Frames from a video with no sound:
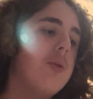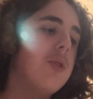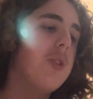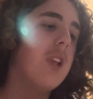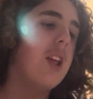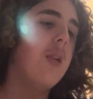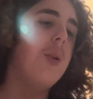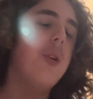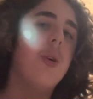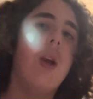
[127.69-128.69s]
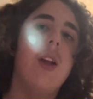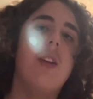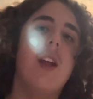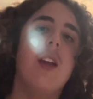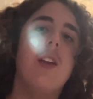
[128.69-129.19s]
so like you can correct
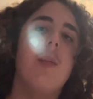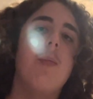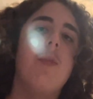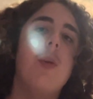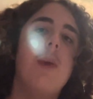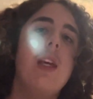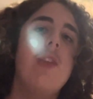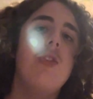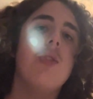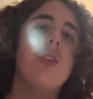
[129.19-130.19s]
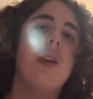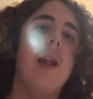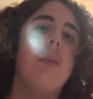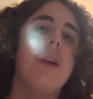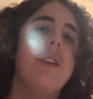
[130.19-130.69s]
like the pitch, you can
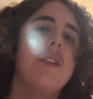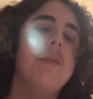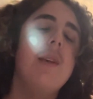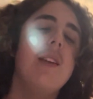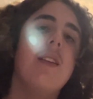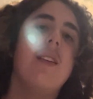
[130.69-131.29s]
calibrate the speed.